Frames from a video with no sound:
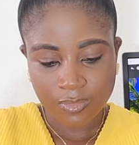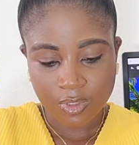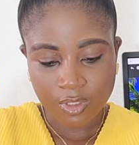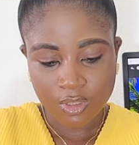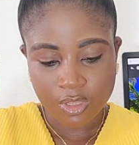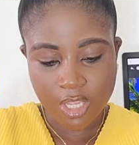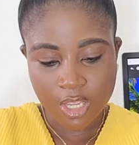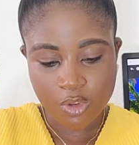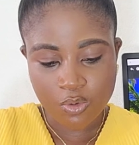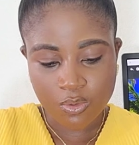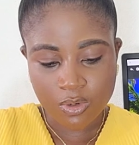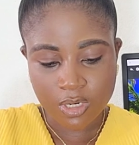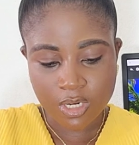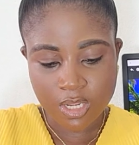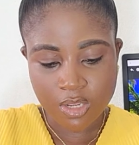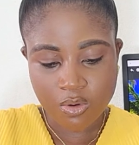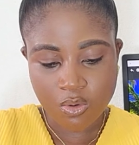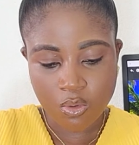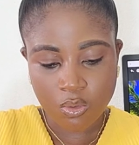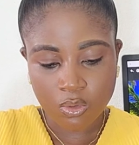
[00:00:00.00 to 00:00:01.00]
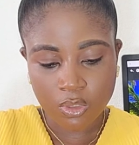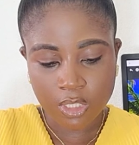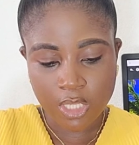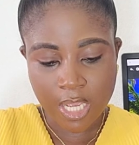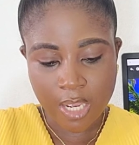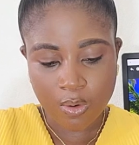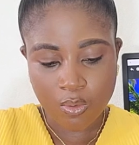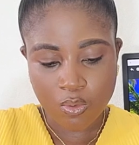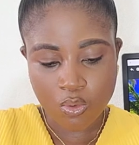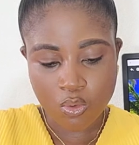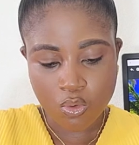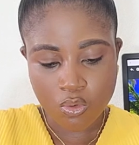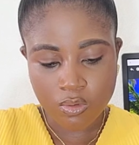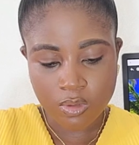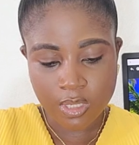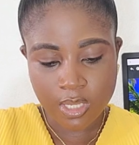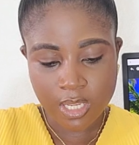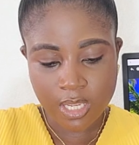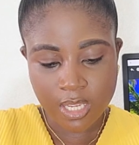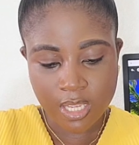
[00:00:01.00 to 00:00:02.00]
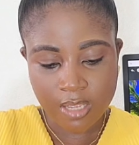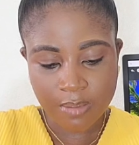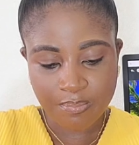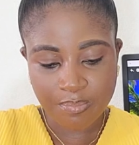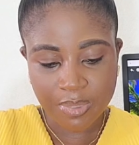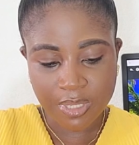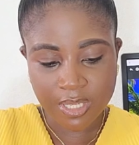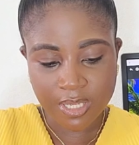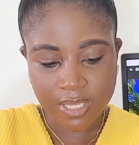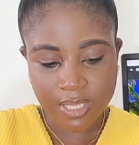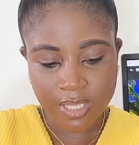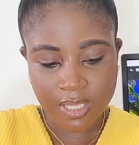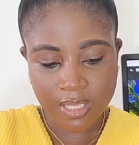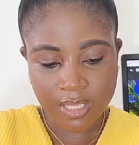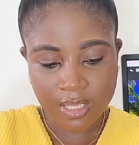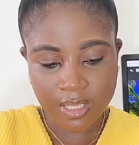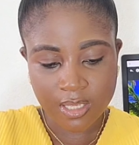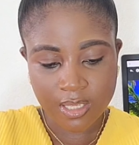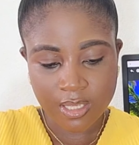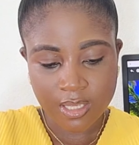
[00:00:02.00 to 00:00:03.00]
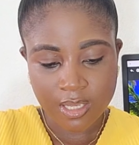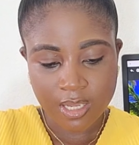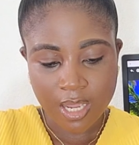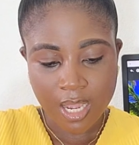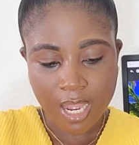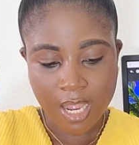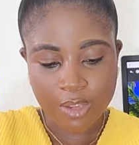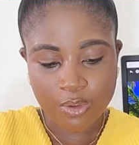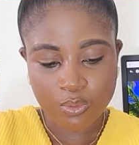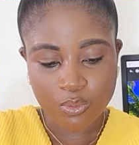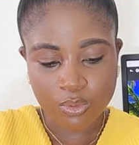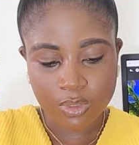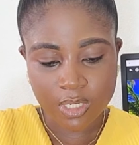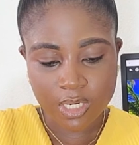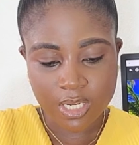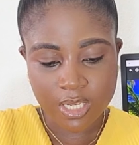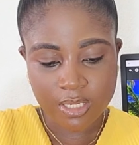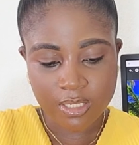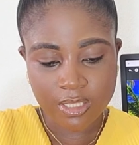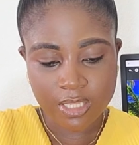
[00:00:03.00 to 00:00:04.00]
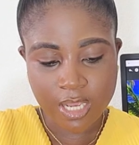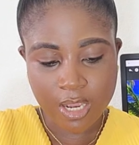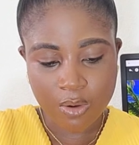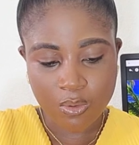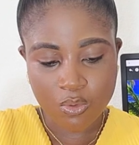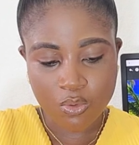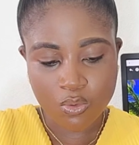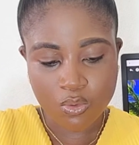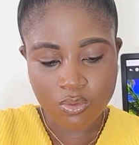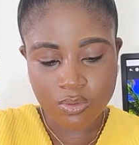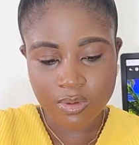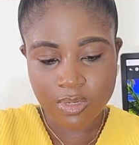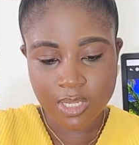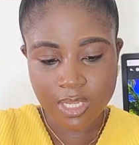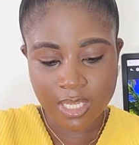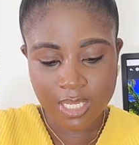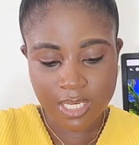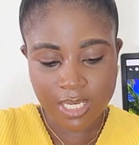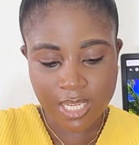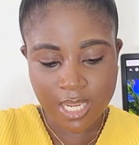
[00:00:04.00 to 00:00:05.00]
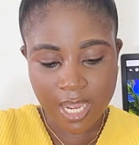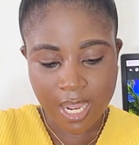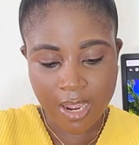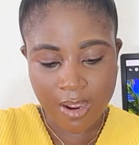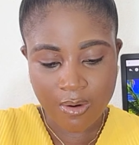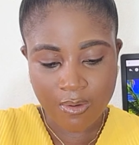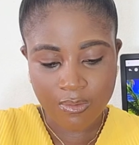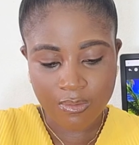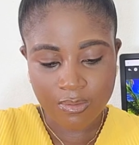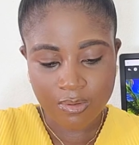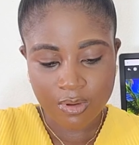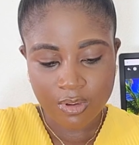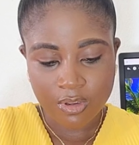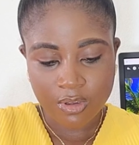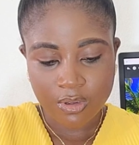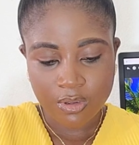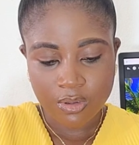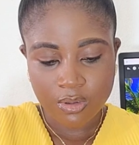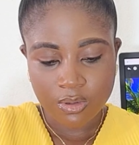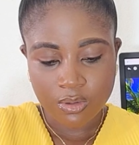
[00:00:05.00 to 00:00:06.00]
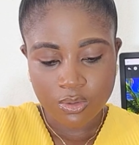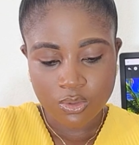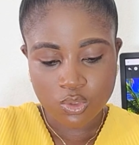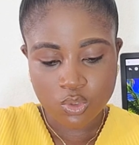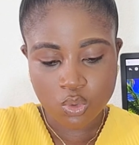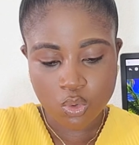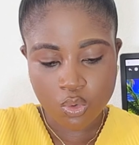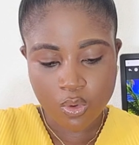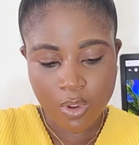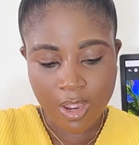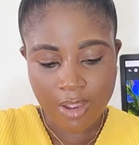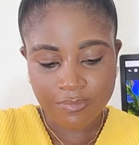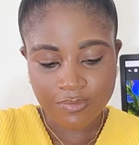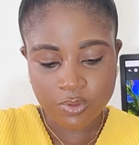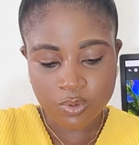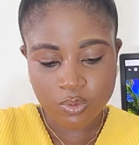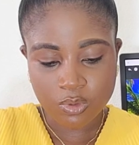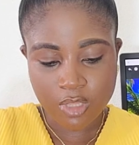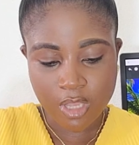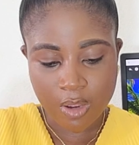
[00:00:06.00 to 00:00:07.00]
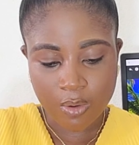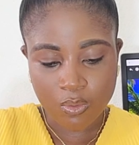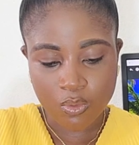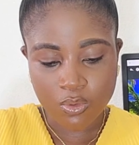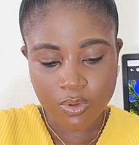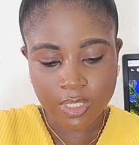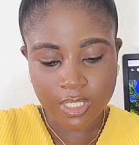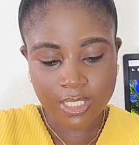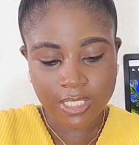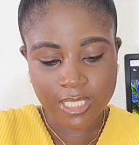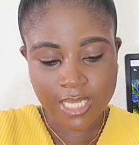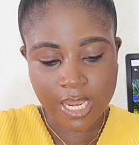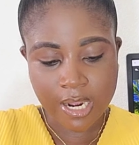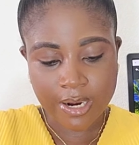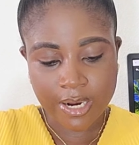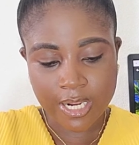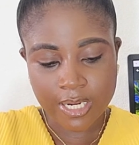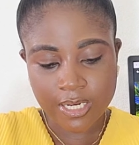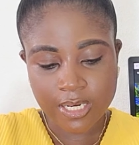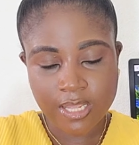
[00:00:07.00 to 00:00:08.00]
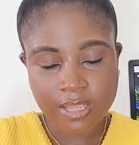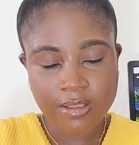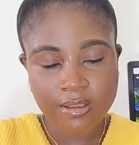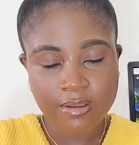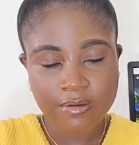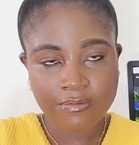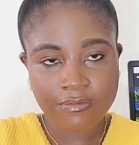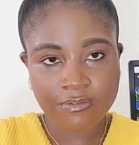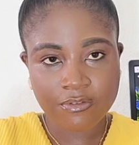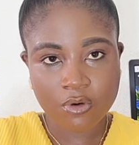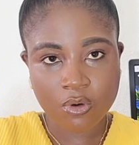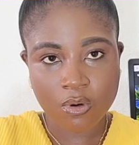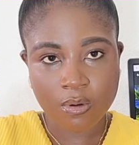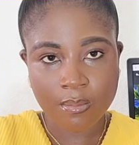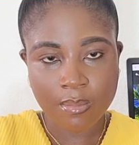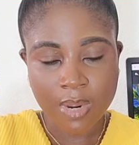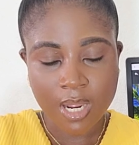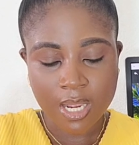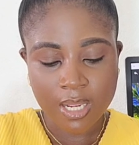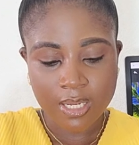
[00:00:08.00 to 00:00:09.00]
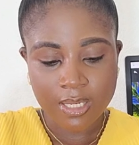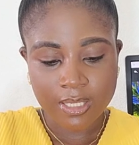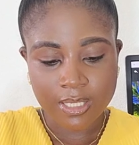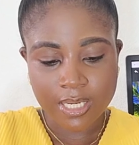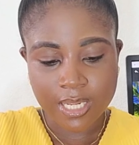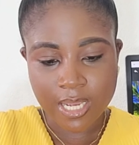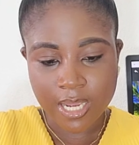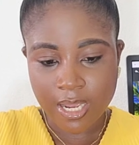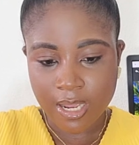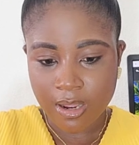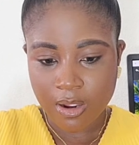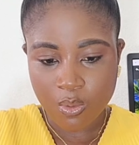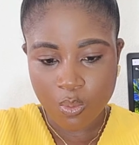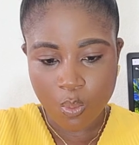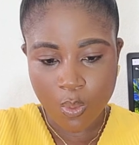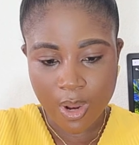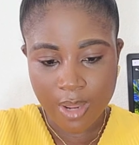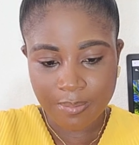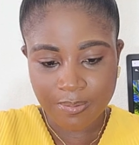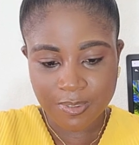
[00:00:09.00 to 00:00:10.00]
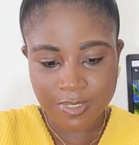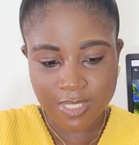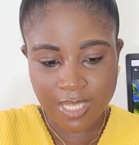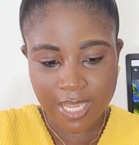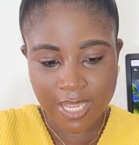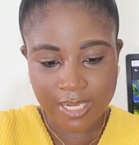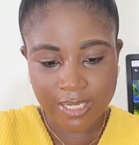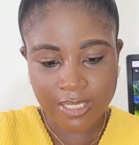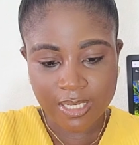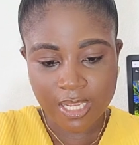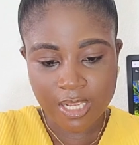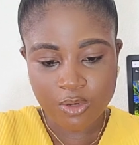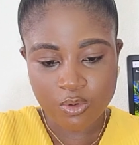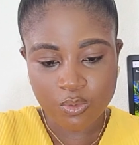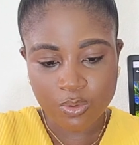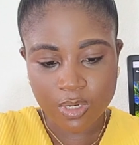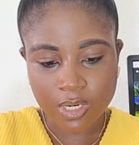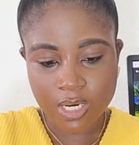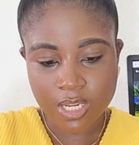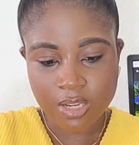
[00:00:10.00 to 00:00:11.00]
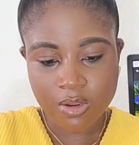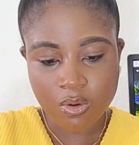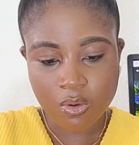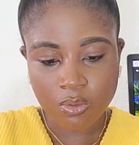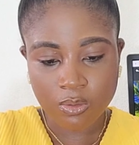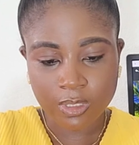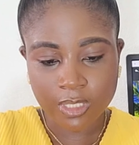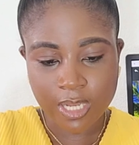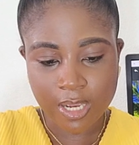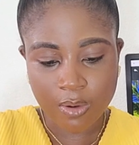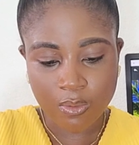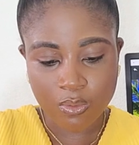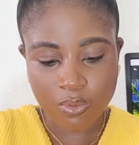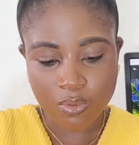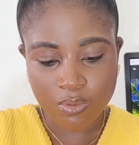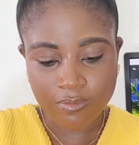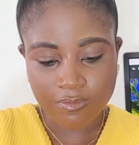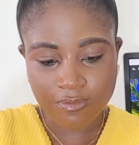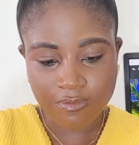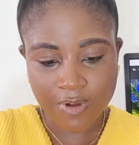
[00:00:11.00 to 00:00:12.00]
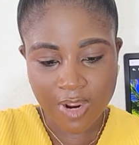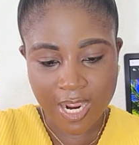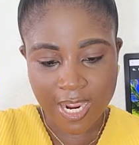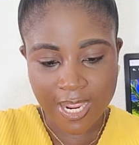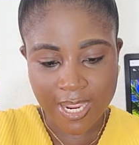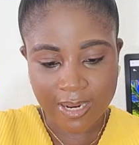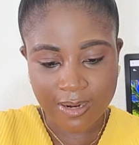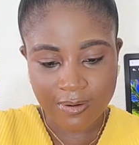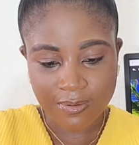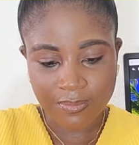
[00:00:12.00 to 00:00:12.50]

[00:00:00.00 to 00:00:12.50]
then you click on download APK and you click download anyhow. So you have to download it directly from their website. Then you click on download file.